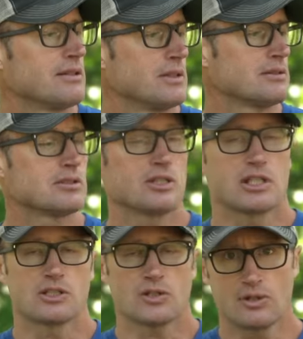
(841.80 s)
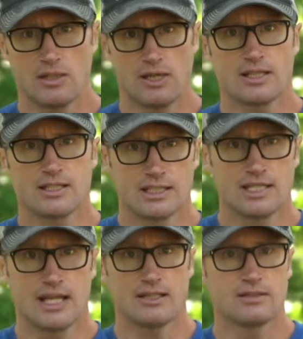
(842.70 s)
Well, you can turn it on in the
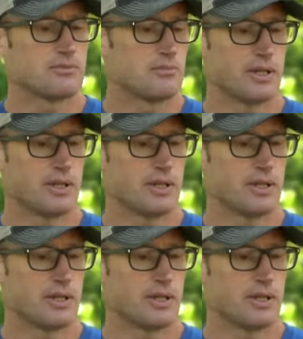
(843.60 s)
day,